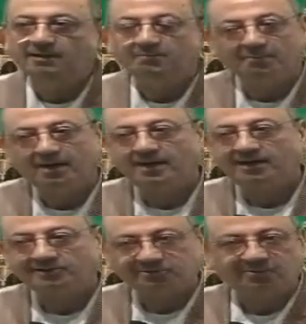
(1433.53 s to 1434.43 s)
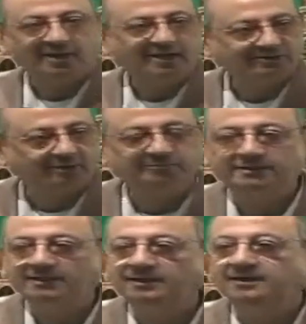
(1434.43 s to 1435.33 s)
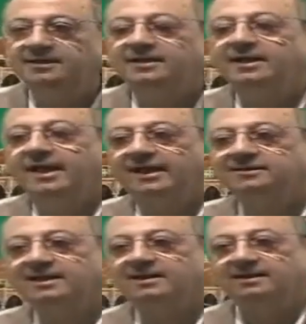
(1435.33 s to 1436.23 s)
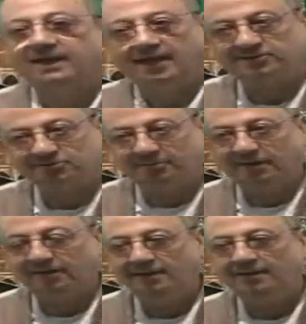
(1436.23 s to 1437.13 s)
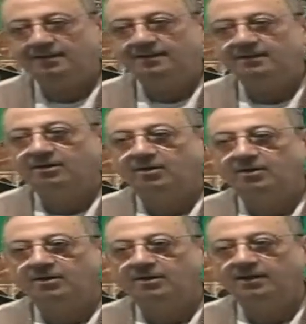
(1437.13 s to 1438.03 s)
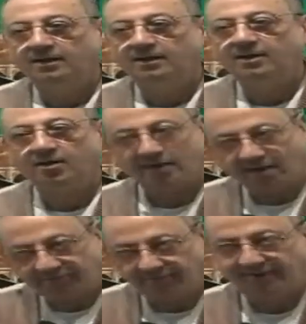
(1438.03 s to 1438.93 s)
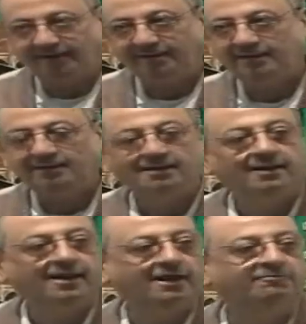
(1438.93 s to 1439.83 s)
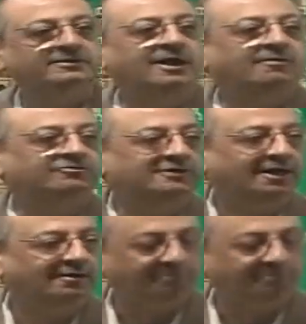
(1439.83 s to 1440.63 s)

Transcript: Ma ajmala something, and then ajmil, huh? or afa'il, and with harf jar